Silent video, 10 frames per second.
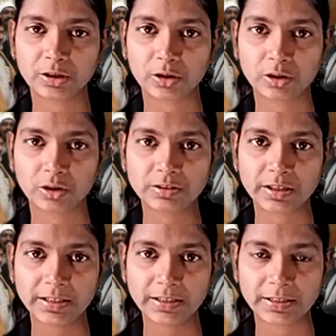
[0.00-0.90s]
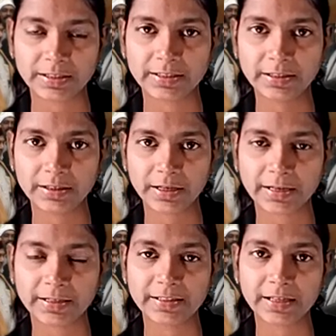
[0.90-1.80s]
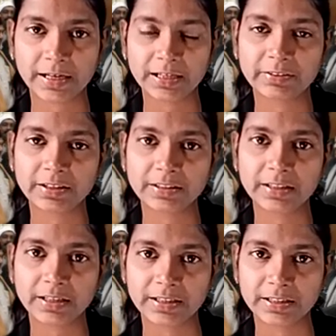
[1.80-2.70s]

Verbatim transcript: Tons and Giri, and they are living in the